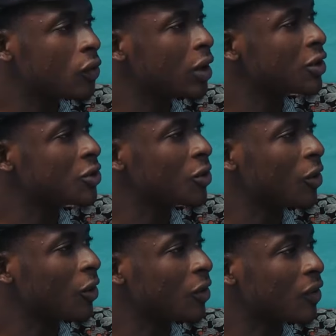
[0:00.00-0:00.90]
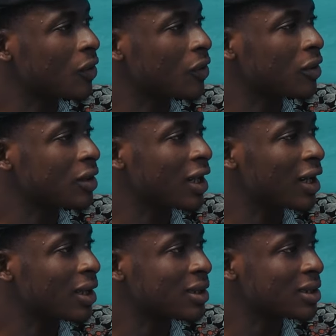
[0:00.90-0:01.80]
What is your
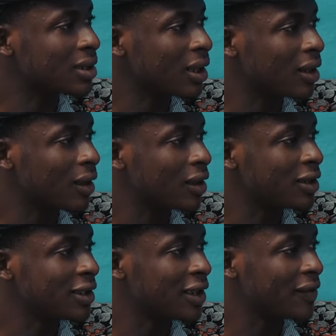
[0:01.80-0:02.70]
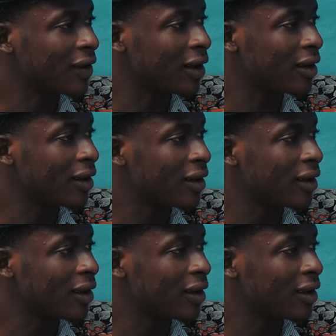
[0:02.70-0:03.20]
younger sister, Jennifer?